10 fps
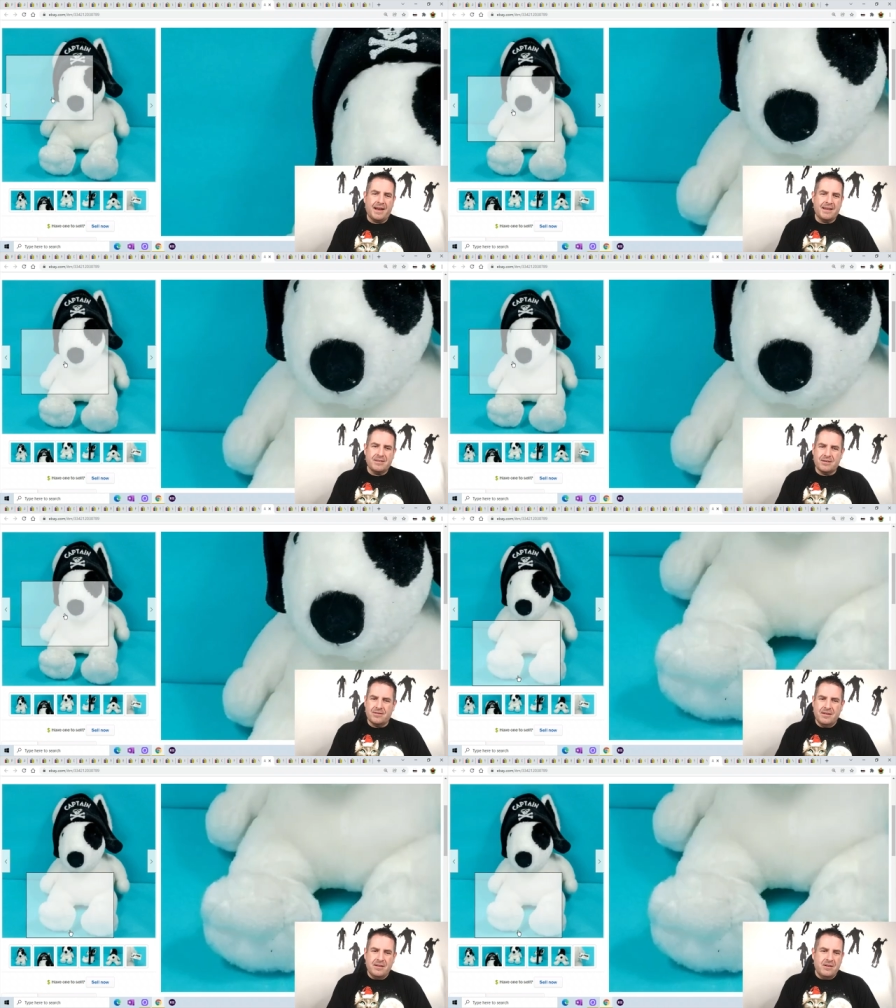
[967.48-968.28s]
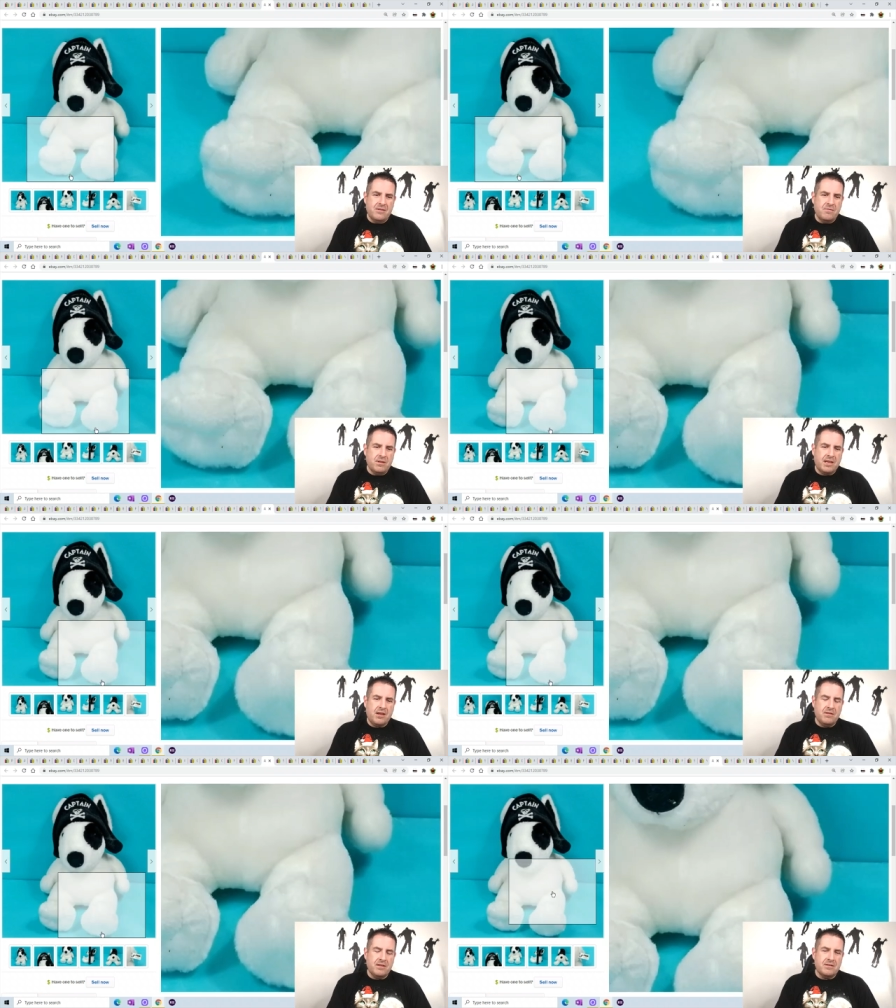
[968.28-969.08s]
so really
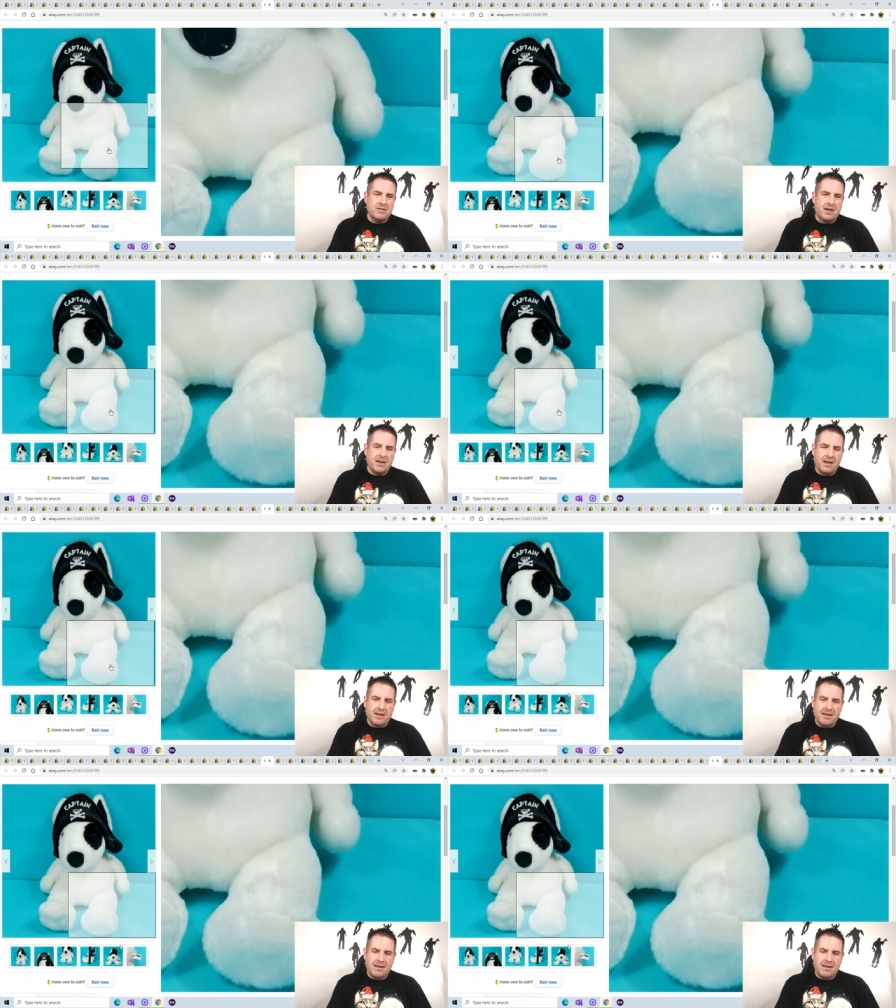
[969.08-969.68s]
cute little doggy.